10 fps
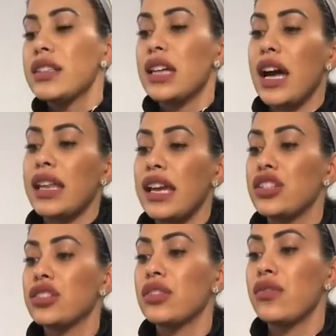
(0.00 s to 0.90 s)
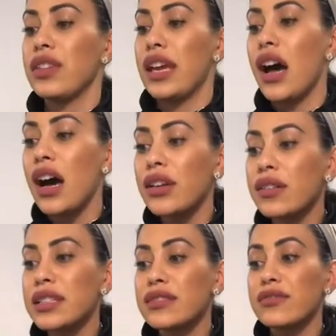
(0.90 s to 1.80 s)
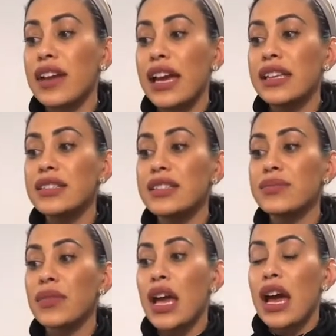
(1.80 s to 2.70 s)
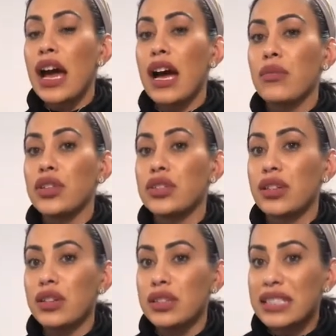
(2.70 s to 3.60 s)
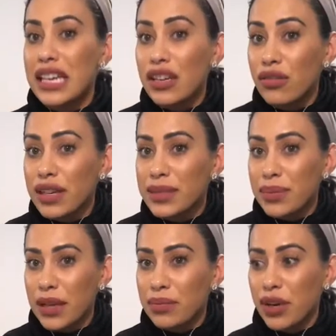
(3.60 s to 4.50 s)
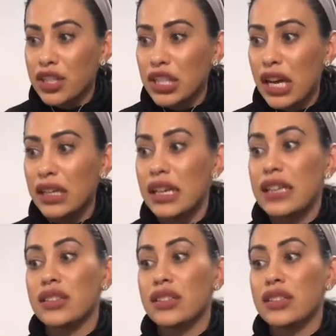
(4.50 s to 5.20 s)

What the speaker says: dilation of the arteries and veins, which is going to decrease blood pressure.